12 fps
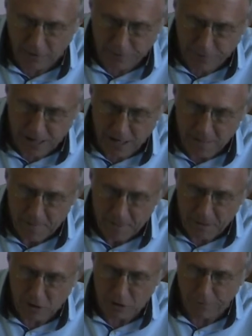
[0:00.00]
out fear
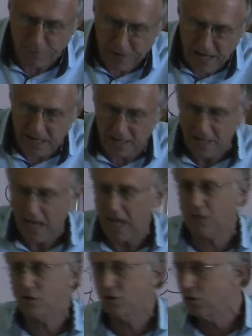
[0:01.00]
because fear
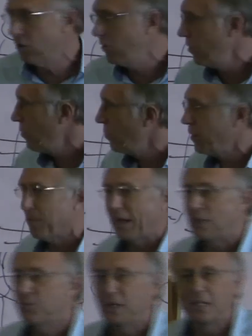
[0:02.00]
has to do with
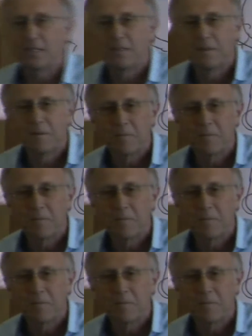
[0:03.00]
punishment.